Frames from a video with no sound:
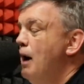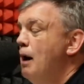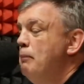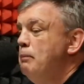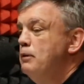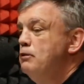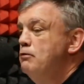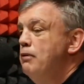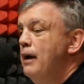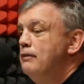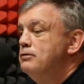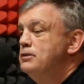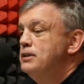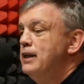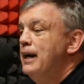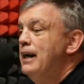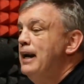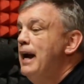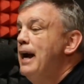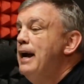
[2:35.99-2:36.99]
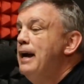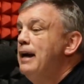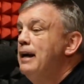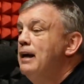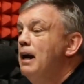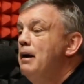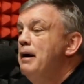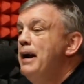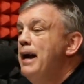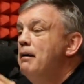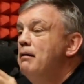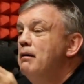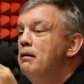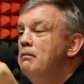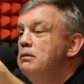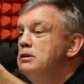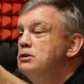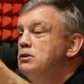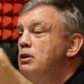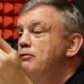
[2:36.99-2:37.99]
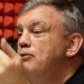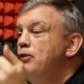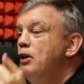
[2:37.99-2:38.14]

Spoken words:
Like Robert Kraft saying, "Hey, come here, Mr.